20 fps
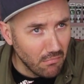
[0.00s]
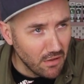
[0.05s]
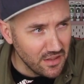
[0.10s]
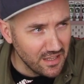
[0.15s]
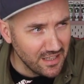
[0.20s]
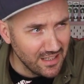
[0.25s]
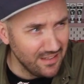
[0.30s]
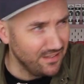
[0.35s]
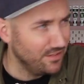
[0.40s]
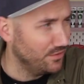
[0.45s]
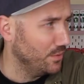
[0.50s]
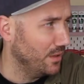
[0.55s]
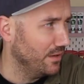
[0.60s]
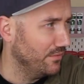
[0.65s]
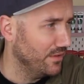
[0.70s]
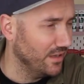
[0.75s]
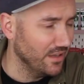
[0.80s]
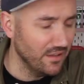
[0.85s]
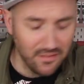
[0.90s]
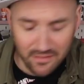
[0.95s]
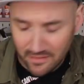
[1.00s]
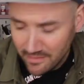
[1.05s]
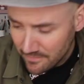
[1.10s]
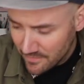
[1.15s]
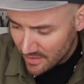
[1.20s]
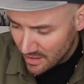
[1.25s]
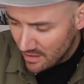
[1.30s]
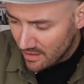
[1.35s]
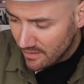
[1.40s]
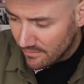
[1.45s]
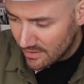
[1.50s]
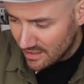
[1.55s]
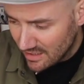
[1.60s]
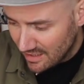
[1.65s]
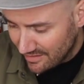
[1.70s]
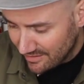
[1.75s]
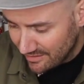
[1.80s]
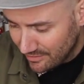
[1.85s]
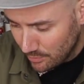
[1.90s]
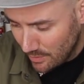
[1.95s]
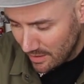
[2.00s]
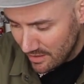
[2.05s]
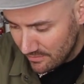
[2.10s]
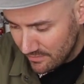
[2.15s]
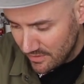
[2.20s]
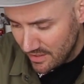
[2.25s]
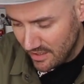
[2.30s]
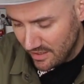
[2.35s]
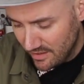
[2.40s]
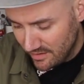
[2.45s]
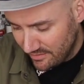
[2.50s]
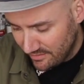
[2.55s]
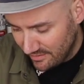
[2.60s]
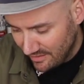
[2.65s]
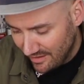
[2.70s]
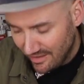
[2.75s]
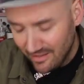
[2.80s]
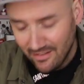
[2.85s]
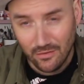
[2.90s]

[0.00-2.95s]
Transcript: I think it's 12 years. For the last 12 years,